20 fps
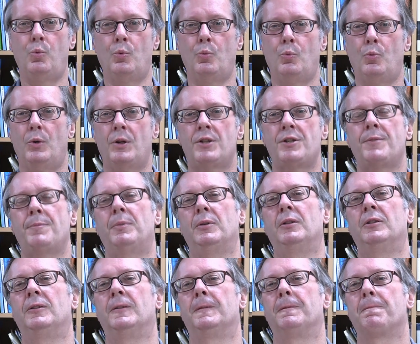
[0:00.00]
Where does it
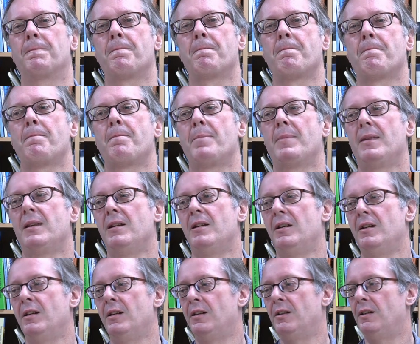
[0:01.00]
belong?
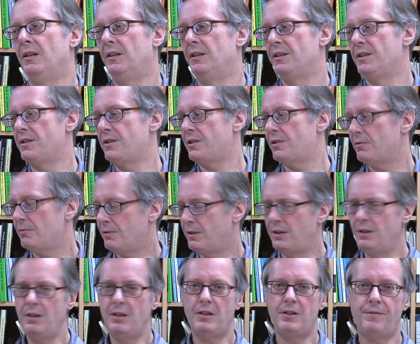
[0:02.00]
So
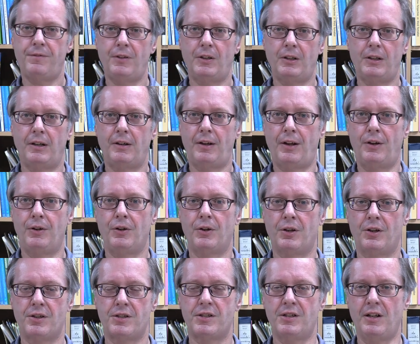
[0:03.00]
you need to figure out how you're
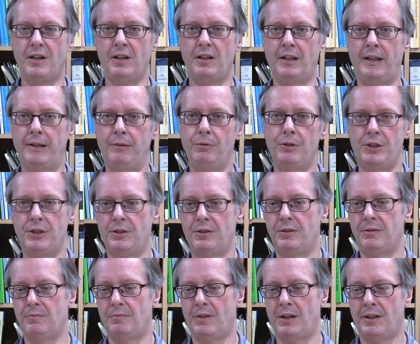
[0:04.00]
going to study language
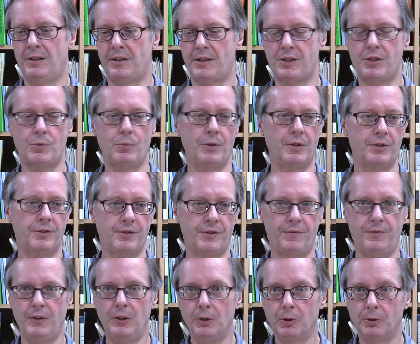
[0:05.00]
and thus where the
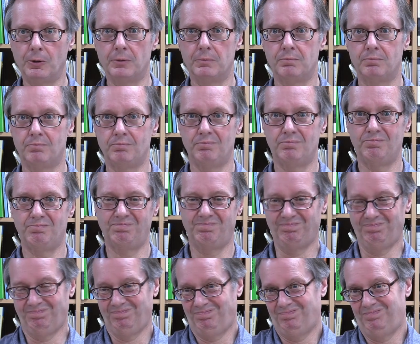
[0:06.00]
field
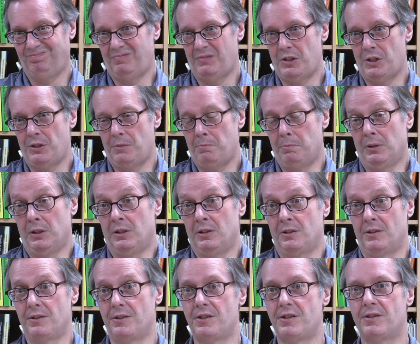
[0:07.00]

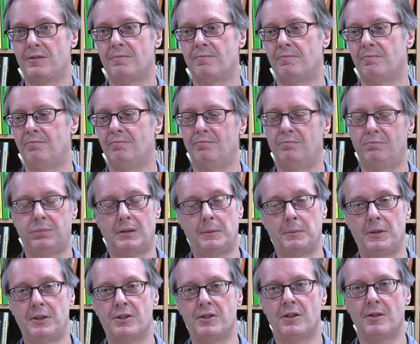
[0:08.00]
belongs.
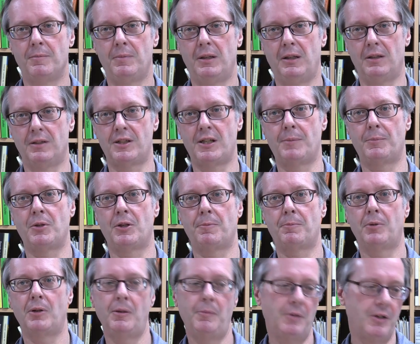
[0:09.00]
Probably it's going to be a separate
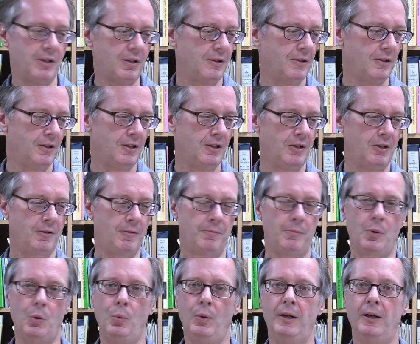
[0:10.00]
department,
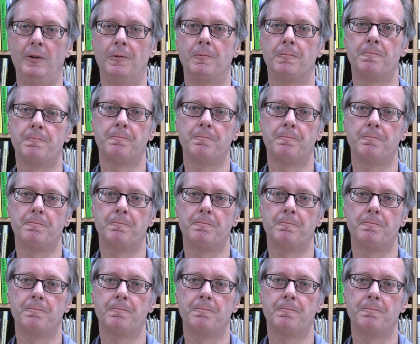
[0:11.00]
but where?